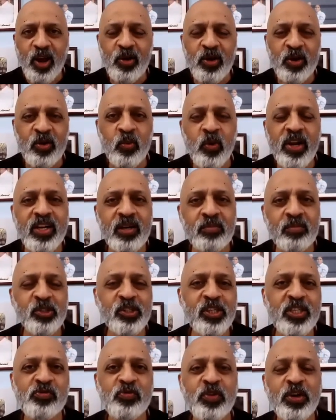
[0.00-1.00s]
Hello and welcome
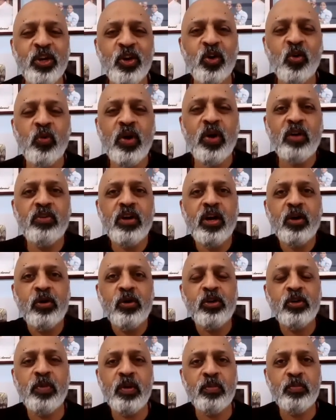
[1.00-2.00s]
to this video where we are
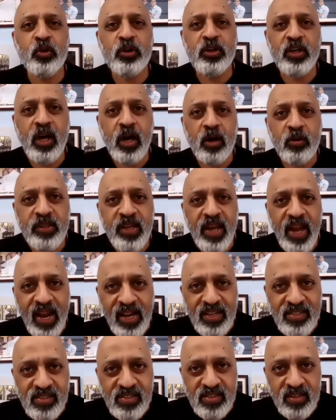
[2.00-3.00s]
going to be putting out the
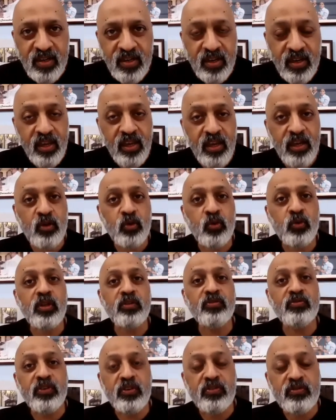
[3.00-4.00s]
answer key to
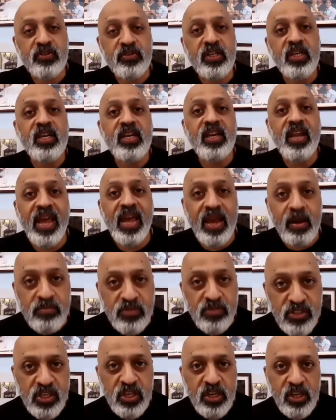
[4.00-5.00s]
the 15
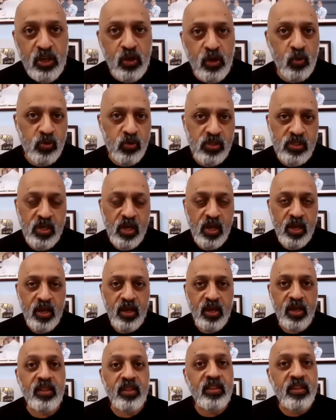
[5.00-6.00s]
MCQs
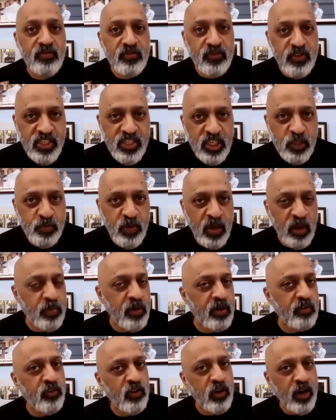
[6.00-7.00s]
in the physics
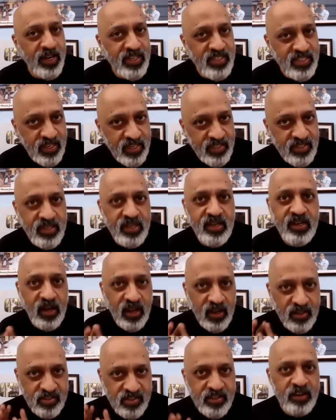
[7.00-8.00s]
paper for ICSE
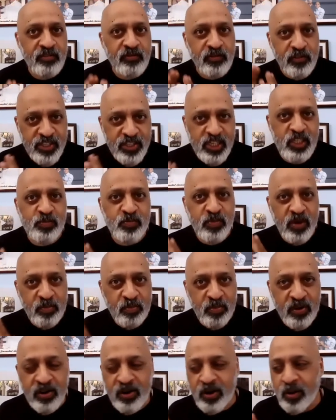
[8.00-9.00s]
class 10 physics
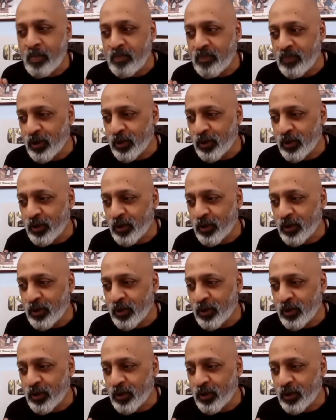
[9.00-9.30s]
paper